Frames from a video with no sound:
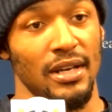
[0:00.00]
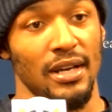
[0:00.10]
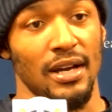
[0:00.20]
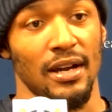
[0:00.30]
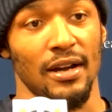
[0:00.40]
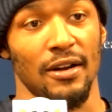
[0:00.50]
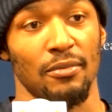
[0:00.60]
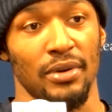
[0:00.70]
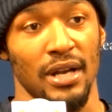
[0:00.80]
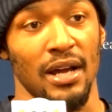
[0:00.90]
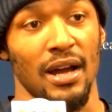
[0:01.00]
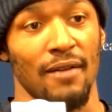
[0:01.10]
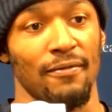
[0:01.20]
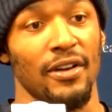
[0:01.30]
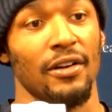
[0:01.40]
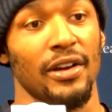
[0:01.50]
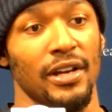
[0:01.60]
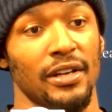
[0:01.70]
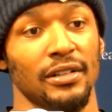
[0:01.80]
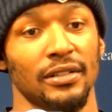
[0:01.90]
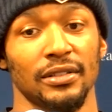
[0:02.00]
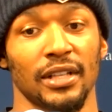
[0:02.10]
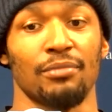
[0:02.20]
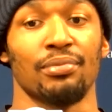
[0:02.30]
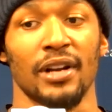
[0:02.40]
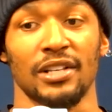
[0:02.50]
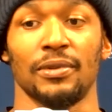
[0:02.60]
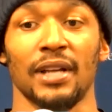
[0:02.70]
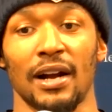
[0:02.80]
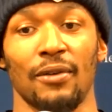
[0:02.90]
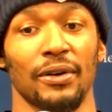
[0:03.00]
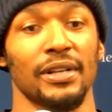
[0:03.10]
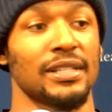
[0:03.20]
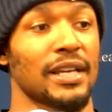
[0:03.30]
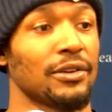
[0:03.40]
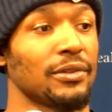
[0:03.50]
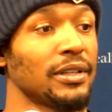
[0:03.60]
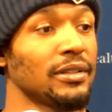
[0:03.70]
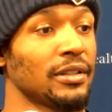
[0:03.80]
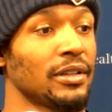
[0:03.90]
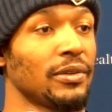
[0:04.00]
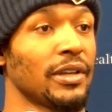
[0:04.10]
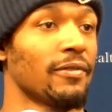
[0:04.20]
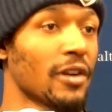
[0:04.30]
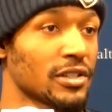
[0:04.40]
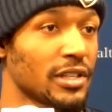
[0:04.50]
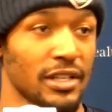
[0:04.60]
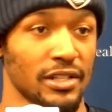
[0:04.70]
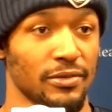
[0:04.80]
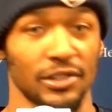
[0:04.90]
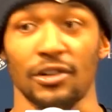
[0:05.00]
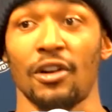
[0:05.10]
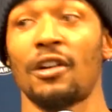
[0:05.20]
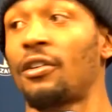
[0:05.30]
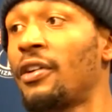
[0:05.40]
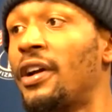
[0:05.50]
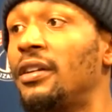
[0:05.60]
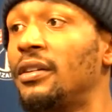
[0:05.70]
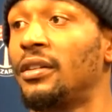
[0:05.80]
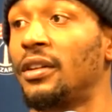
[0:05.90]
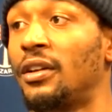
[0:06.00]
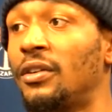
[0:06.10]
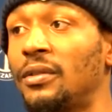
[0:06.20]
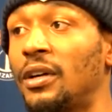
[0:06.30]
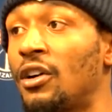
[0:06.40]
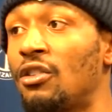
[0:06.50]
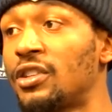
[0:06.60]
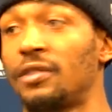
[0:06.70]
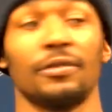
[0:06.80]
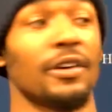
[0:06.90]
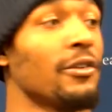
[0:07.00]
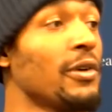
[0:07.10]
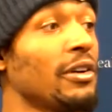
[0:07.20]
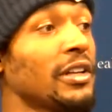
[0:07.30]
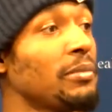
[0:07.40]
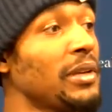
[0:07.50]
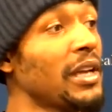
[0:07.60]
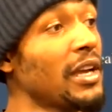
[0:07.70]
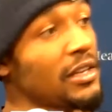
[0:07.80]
But I'm very impressed with how well he's handled it, you know, the adversity, because we started out great. You know, a coach can very well get the big head.